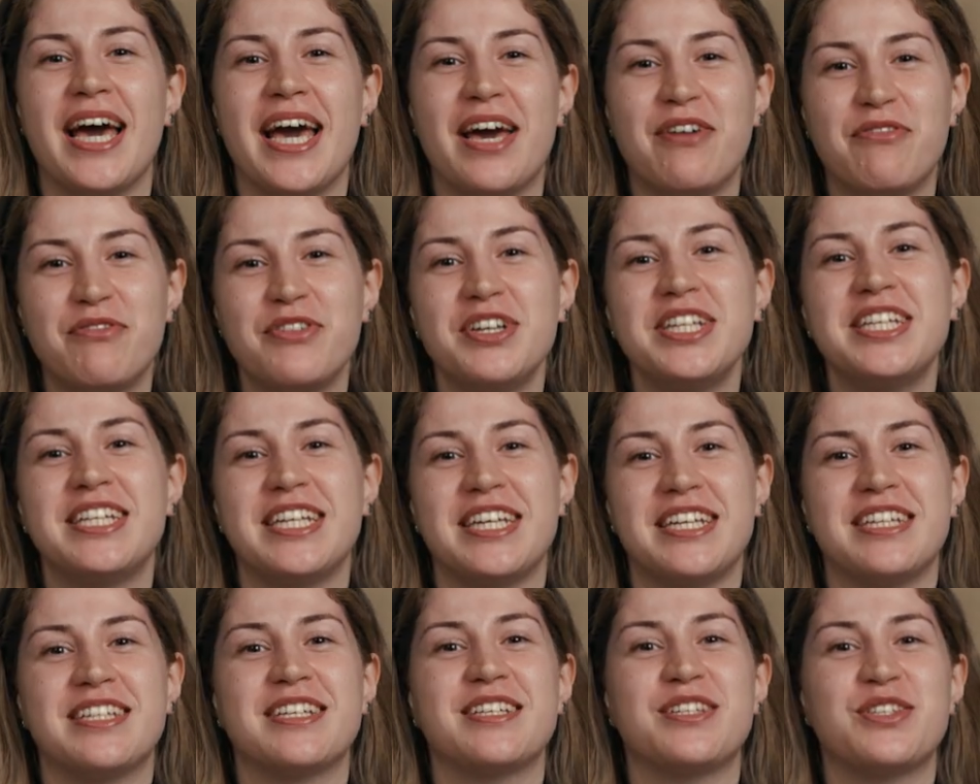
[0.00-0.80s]
Every
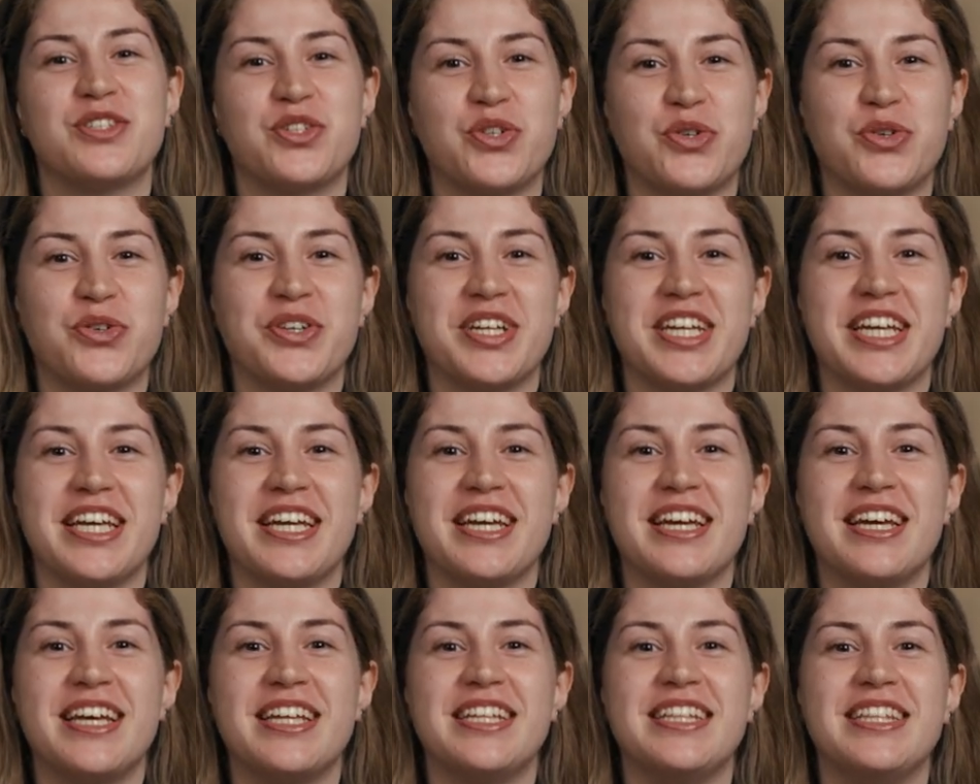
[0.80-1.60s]
data story
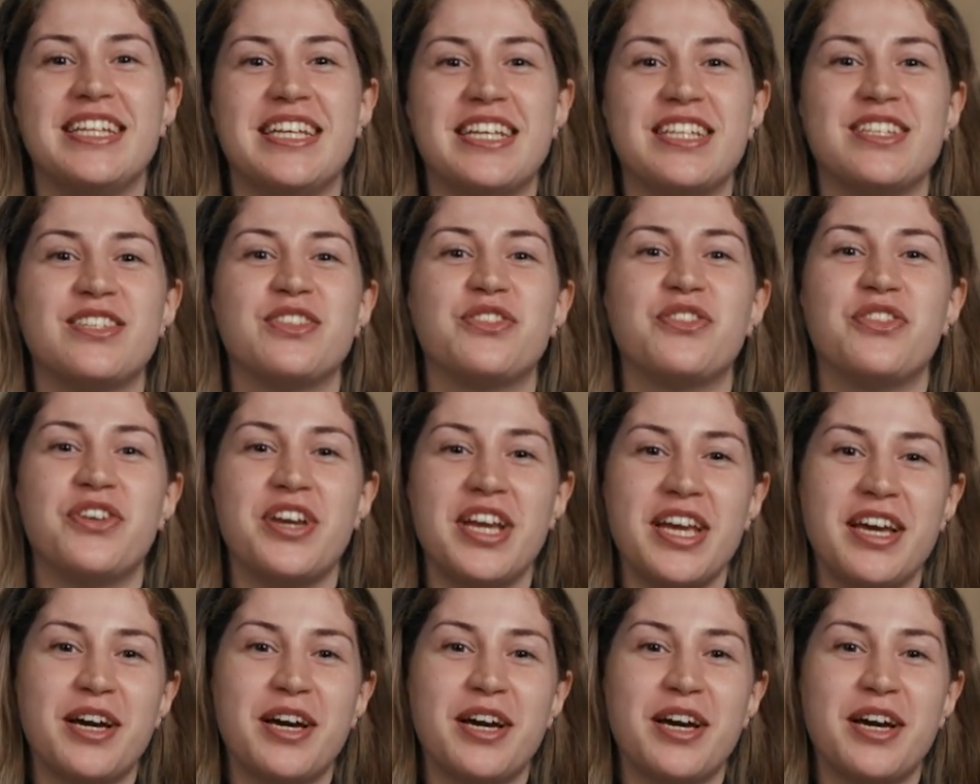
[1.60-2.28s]
needs three